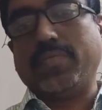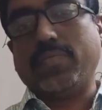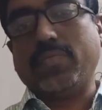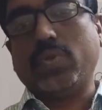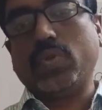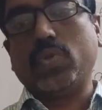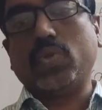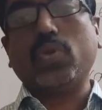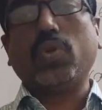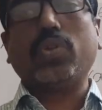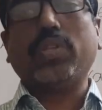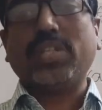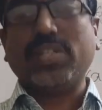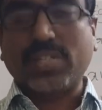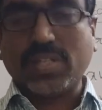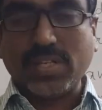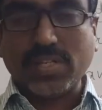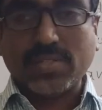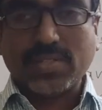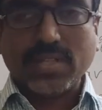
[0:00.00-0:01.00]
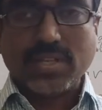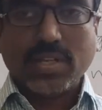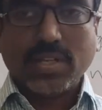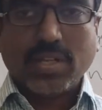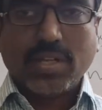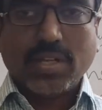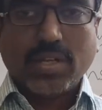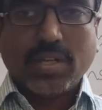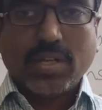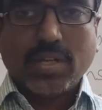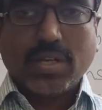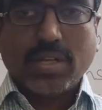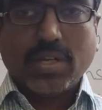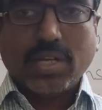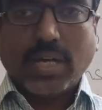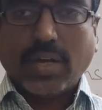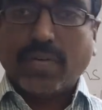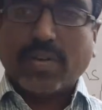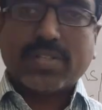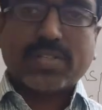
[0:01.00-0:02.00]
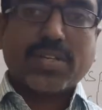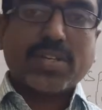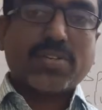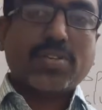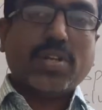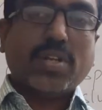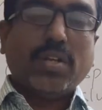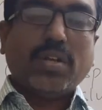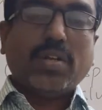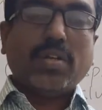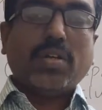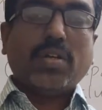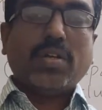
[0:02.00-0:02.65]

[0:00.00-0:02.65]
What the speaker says: So this is our session,